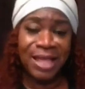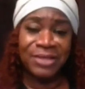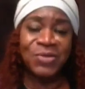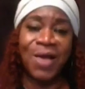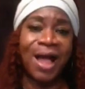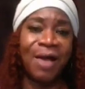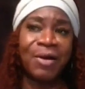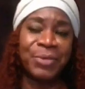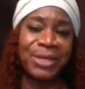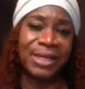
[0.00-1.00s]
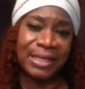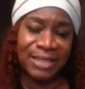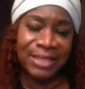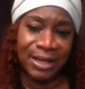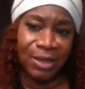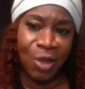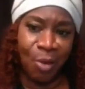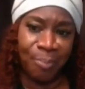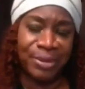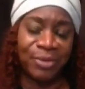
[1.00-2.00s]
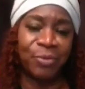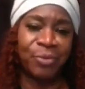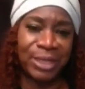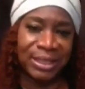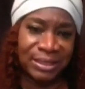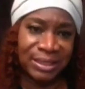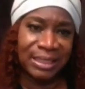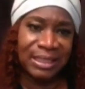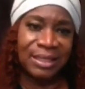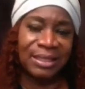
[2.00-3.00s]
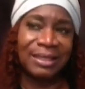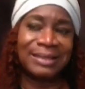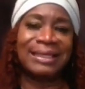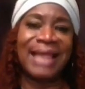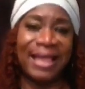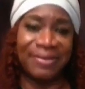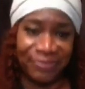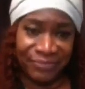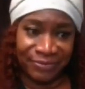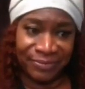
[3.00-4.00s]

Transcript: So how are we coping with life,